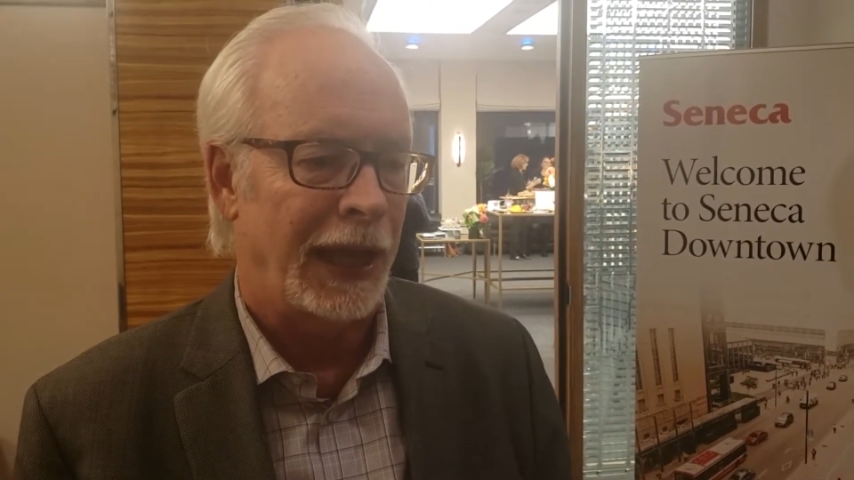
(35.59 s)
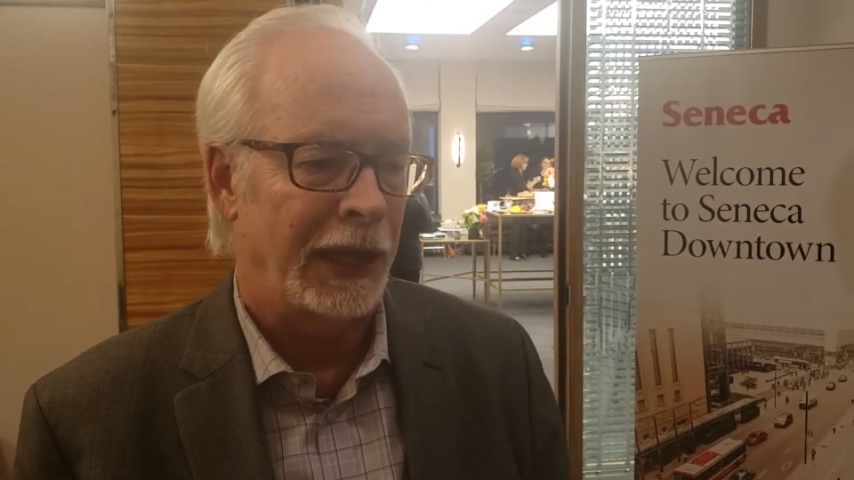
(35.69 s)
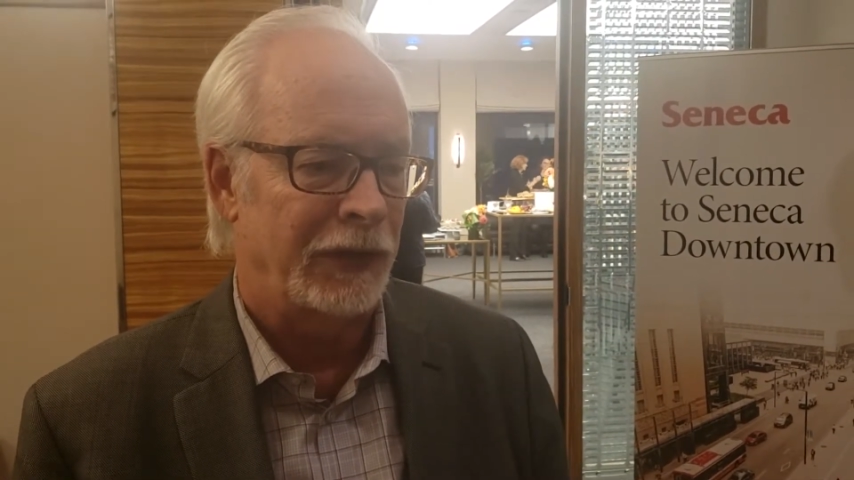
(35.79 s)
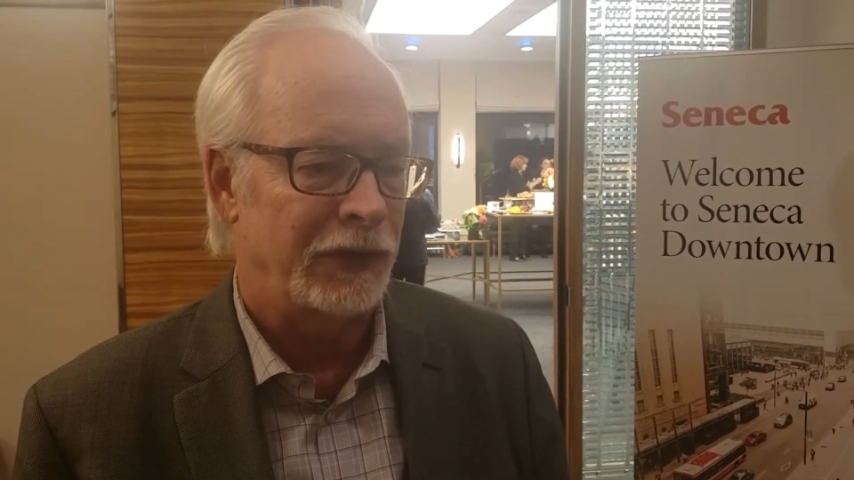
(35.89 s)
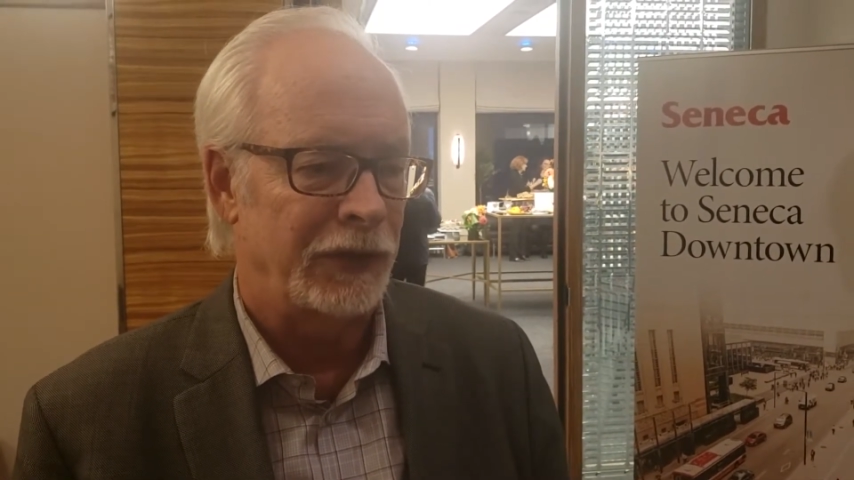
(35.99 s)

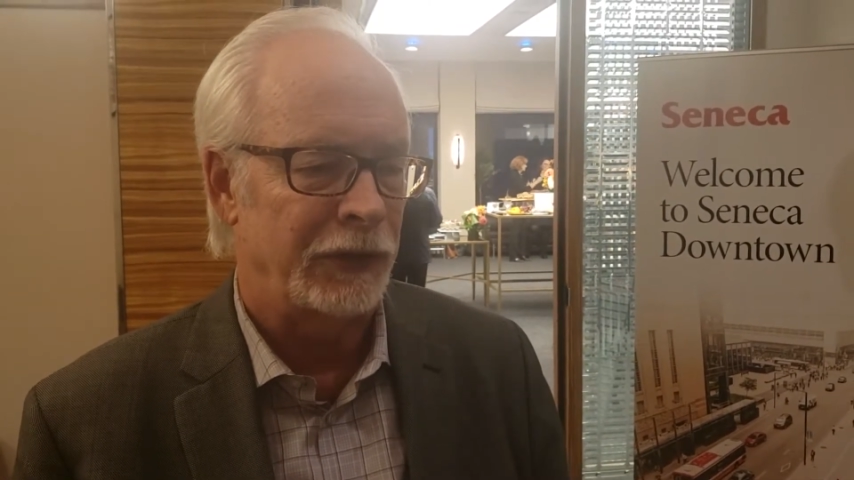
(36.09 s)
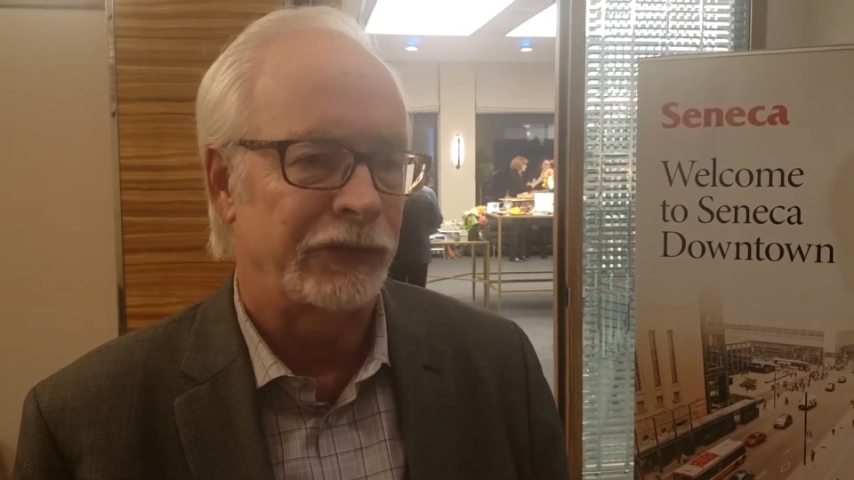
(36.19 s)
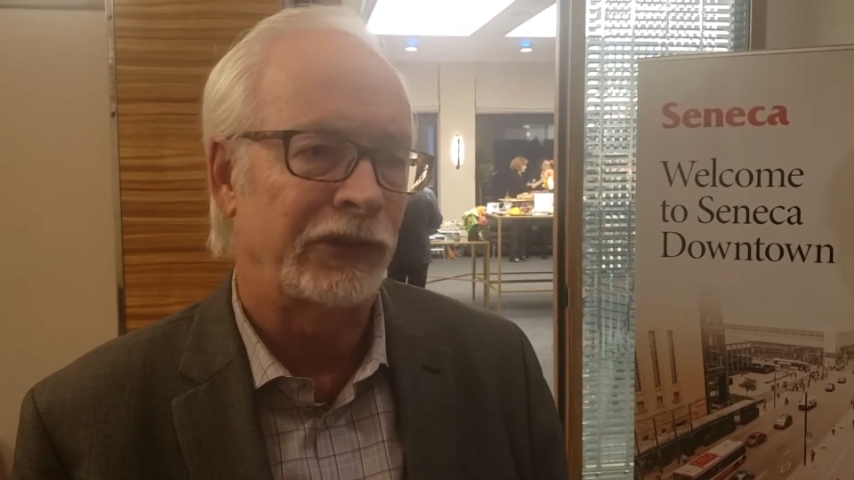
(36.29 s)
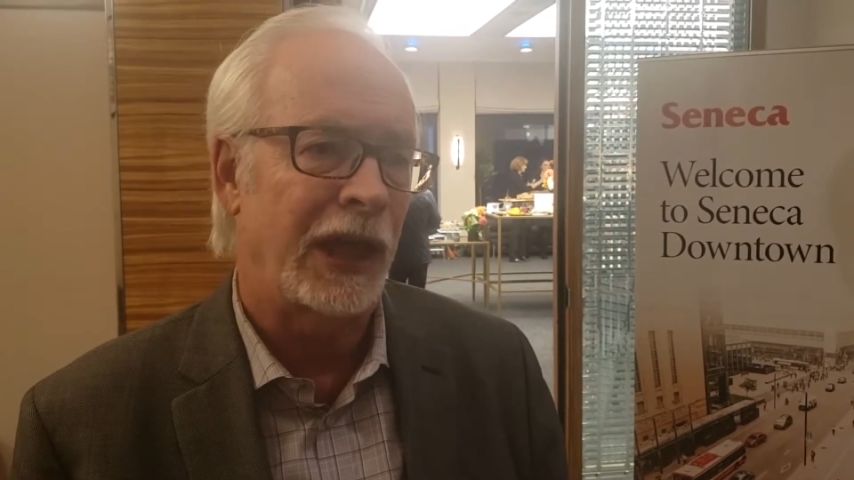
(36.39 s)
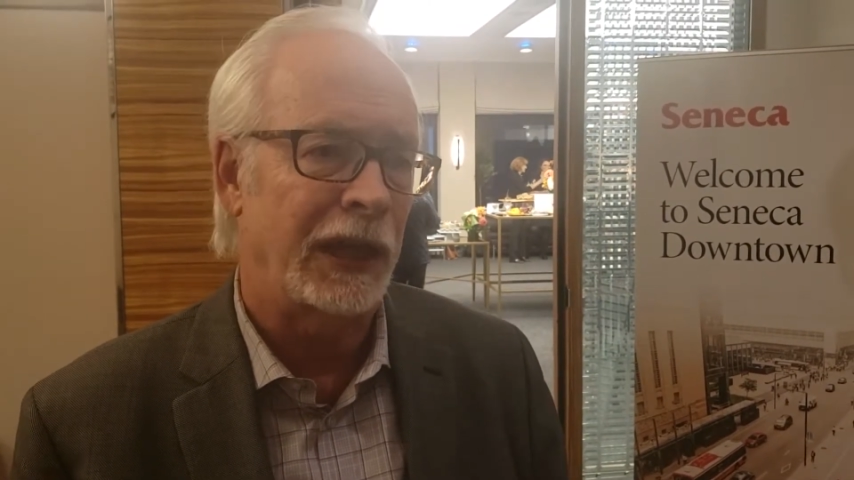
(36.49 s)
And until
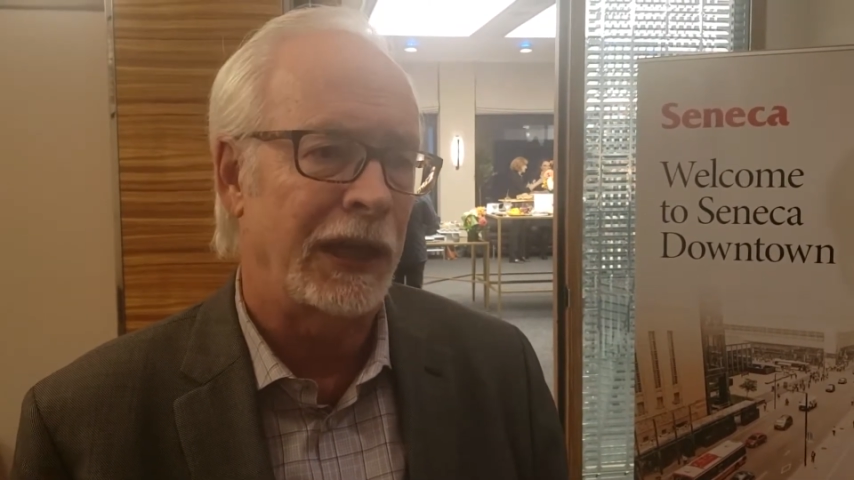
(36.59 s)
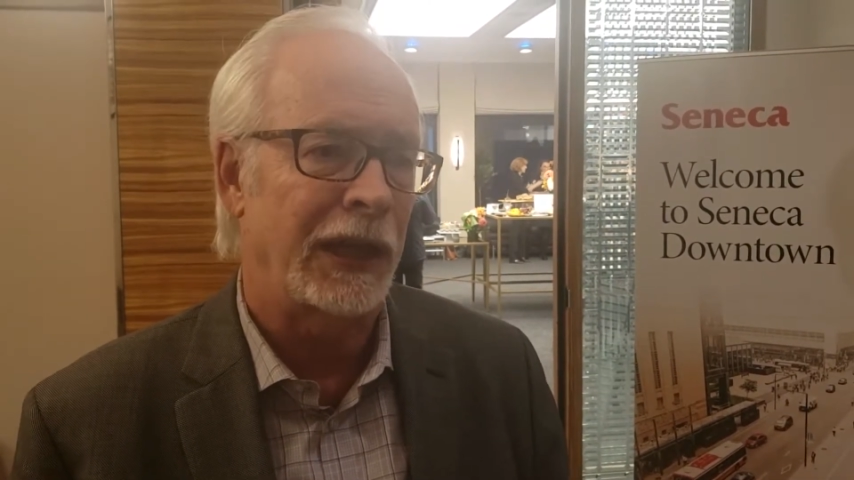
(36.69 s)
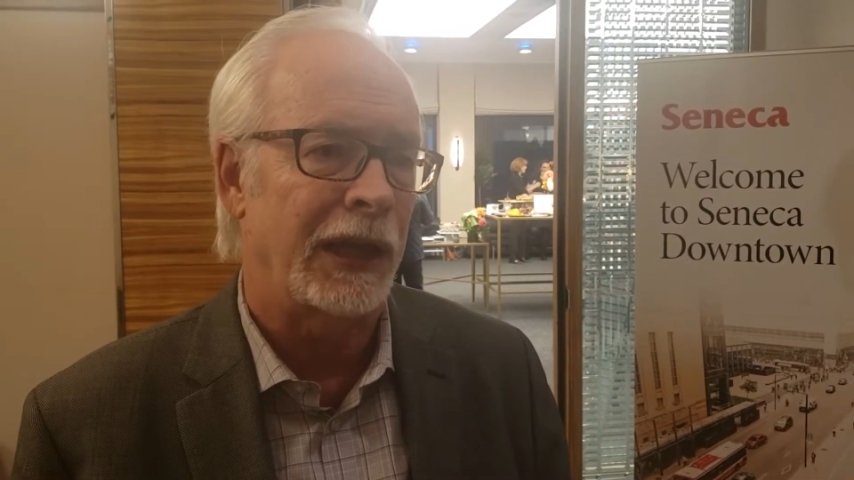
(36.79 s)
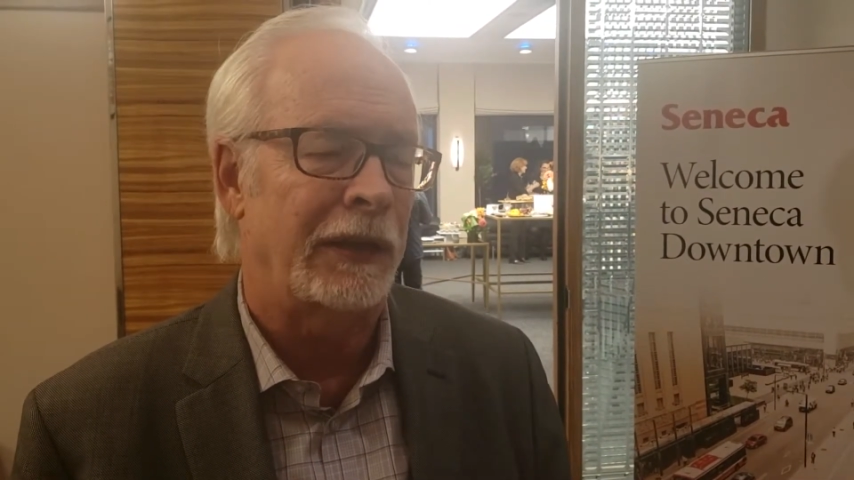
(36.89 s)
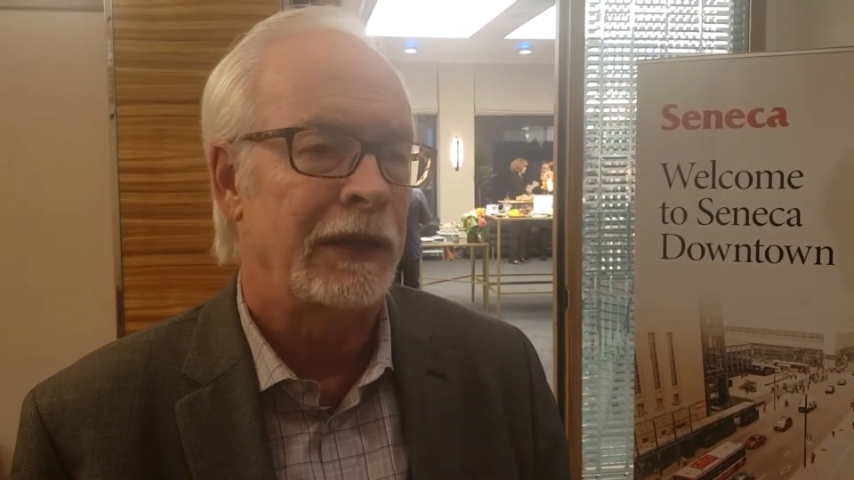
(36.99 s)

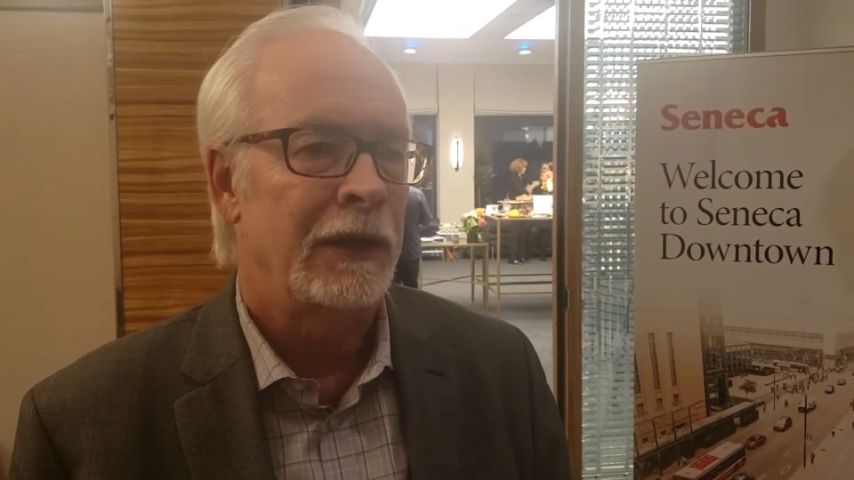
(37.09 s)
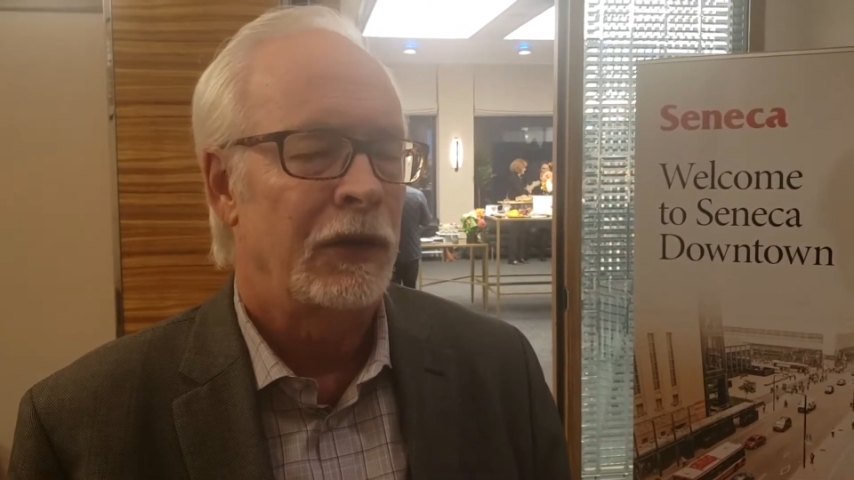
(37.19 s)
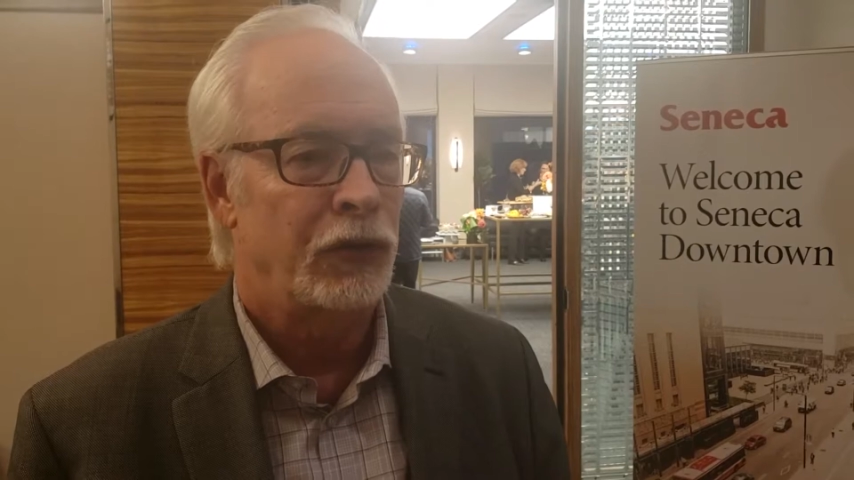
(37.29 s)
Seneca